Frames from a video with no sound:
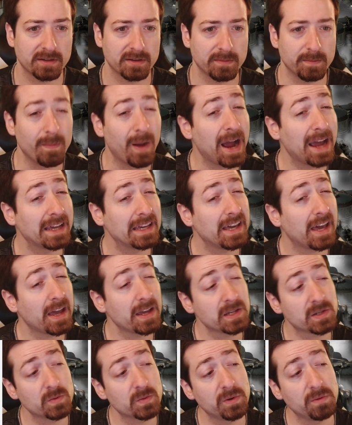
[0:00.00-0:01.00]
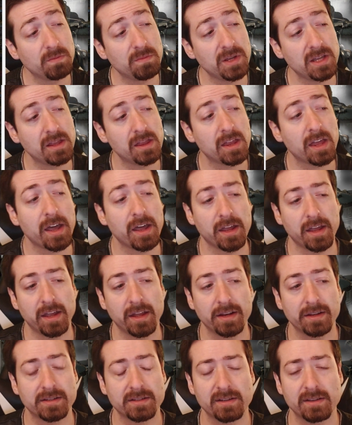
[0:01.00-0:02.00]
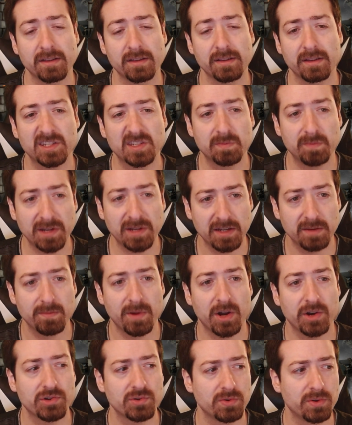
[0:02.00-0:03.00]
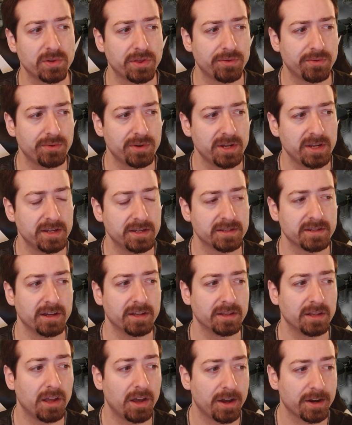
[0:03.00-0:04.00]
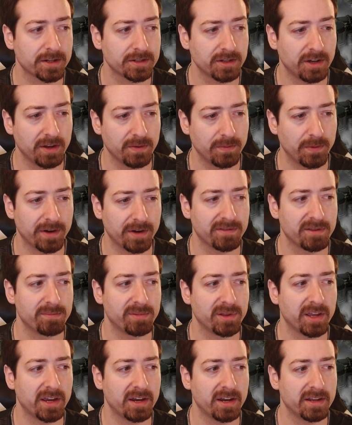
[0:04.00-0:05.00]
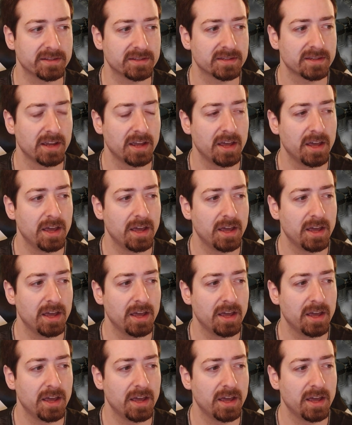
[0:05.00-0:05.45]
My guess would be that speed module 3 is unlocked on one of the planets,